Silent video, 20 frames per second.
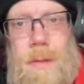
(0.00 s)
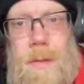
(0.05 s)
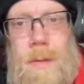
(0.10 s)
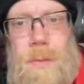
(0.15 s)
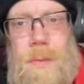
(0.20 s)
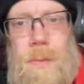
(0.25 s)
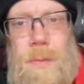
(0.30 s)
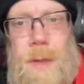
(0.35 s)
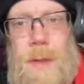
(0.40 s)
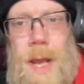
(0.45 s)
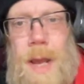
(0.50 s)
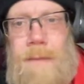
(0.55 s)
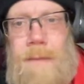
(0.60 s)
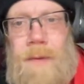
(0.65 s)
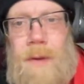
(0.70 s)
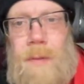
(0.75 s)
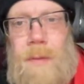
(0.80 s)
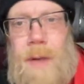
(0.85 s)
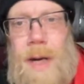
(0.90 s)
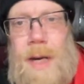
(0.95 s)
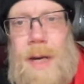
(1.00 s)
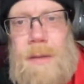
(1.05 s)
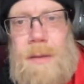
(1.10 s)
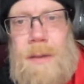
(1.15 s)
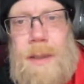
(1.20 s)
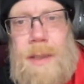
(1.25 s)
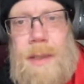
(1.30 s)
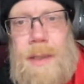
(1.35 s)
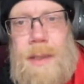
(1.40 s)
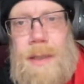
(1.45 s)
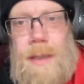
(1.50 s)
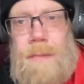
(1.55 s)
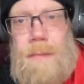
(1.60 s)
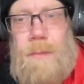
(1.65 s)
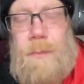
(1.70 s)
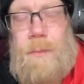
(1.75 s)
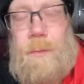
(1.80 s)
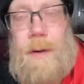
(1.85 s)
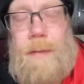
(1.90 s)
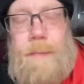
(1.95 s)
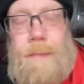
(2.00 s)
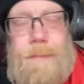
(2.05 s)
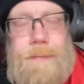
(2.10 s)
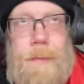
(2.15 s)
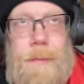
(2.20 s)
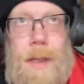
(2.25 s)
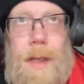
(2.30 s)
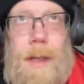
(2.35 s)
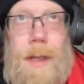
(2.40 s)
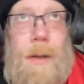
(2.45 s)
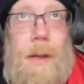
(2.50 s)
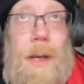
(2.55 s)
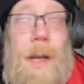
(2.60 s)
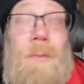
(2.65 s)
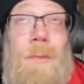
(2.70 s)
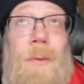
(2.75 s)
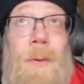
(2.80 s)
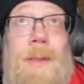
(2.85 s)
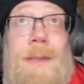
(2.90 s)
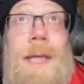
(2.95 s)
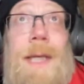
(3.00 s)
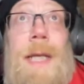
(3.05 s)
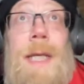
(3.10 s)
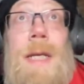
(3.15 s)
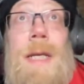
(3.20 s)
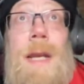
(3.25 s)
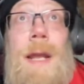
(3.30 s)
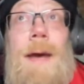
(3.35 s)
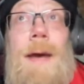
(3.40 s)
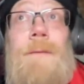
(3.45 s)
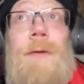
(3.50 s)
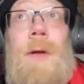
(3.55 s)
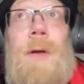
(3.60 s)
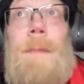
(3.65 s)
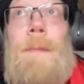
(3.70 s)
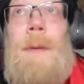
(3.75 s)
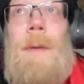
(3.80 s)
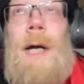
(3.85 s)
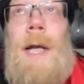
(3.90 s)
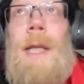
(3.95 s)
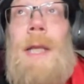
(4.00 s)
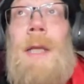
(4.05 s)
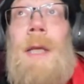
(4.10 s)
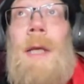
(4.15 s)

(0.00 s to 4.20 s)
you never rarely, I wouldn't say never, but